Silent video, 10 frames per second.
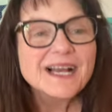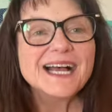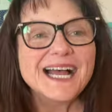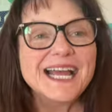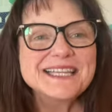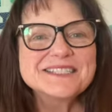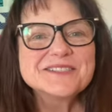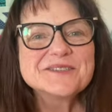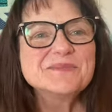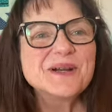Hi,
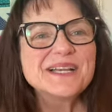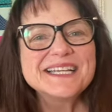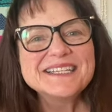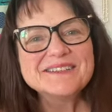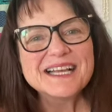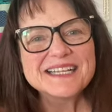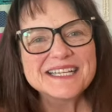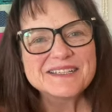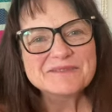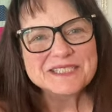this is
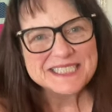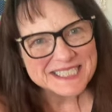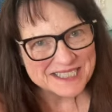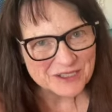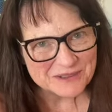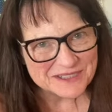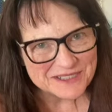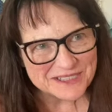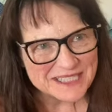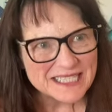Marlene with Dixie
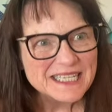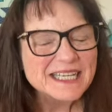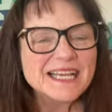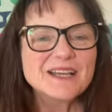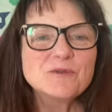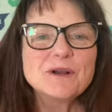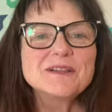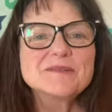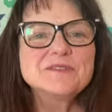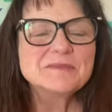Quilters, and
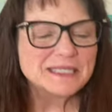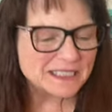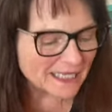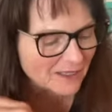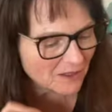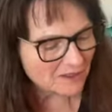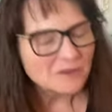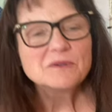welcome to my channel.